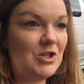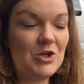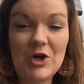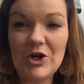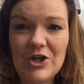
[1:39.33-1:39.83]

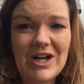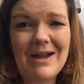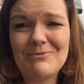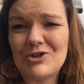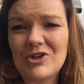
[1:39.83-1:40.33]
you heard,
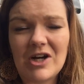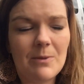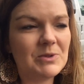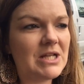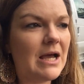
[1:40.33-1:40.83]
I'm sure, a
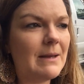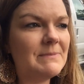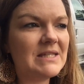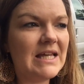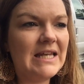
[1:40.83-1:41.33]
couple
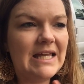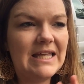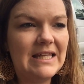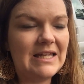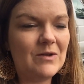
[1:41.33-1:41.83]
times, and
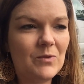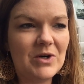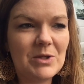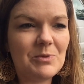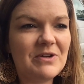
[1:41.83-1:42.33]
in
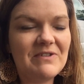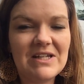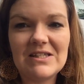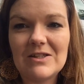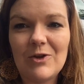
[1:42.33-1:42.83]
one of the
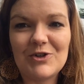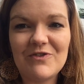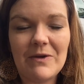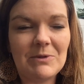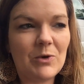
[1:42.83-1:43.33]
previous
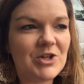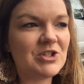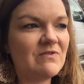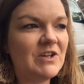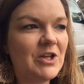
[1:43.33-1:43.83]
large family
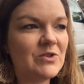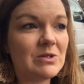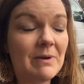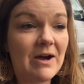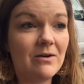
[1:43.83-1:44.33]
question videos
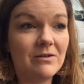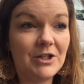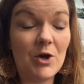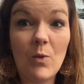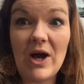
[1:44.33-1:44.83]
about,
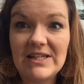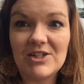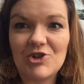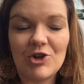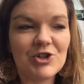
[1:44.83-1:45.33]
you know, why
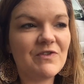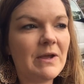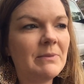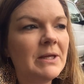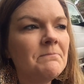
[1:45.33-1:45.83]
such a large
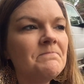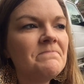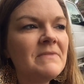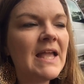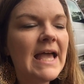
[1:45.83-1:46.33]
family,
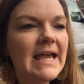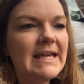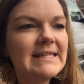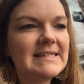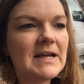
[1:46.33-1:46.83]

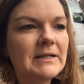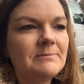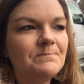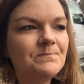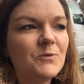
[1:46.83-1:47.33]
is
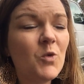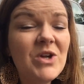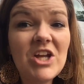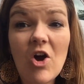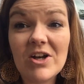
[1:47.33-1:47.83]
um,
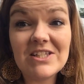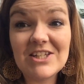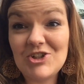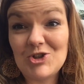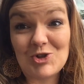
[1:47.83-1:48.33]
we
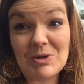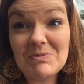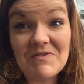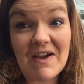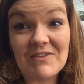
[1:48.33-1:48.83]
honestly just
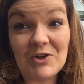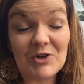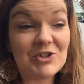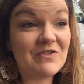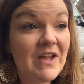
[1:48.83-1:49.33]
dreamed of having a
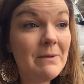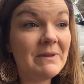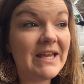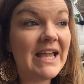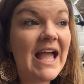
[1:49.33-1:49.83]
large
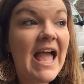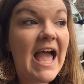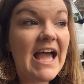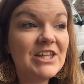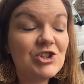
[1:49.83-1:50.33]
family.
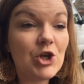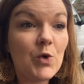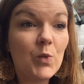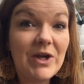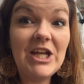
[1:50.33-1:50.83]
And
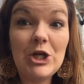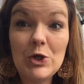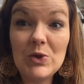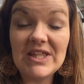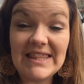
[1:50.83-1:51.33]
so we
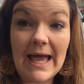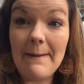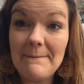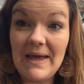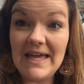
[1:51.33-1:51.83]
knew that
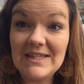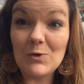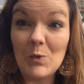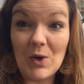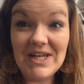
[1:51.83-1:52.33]
that meant
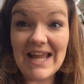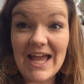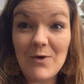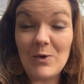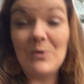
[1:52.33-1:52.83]
one
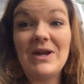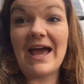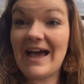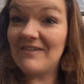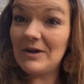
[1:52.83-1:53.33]
day we would
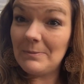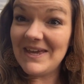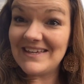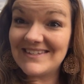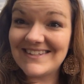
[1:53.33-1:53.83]
have a
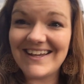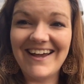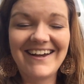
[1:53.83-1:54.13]
beast.